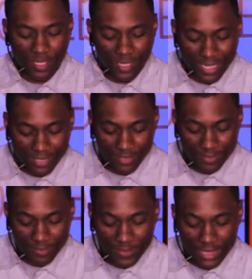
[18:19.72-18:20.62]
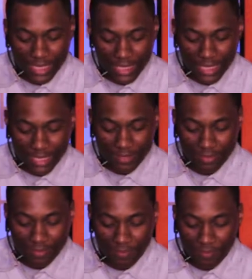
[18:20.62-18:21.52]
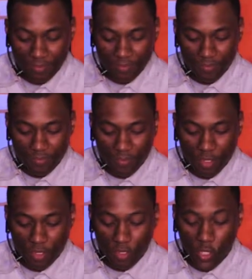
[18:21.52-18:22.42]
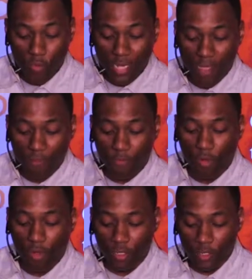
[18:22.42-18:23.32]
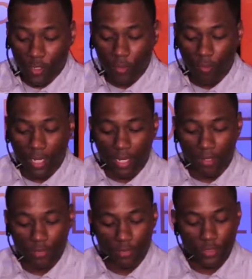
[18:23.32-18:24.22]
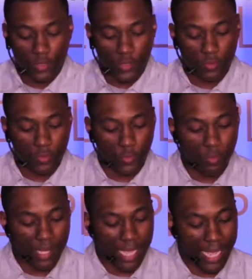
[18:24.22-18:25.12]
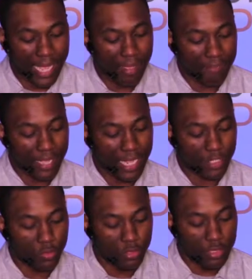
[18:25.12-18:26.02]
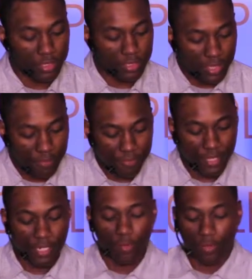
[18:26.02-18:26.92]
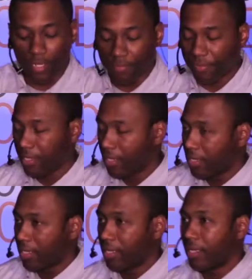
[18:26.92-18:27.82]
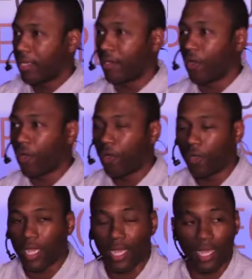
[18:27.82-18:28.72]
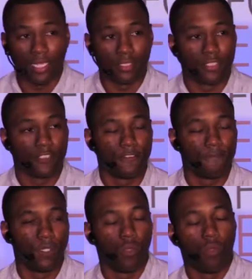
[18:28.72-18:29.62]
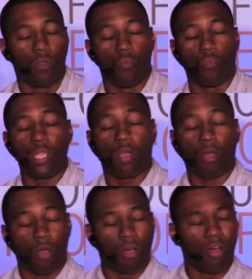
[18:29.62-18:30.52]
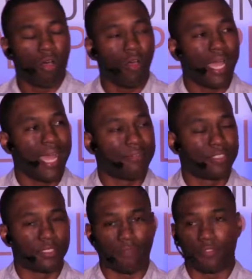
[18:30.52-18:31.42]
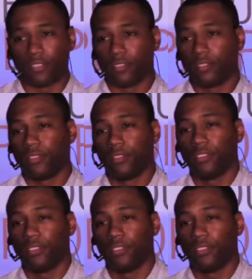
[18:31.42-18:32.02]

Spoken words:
Verse 6, I'll say it again. Though now for a little while you may have had suffering, grief, and all kinds. We all have suffered.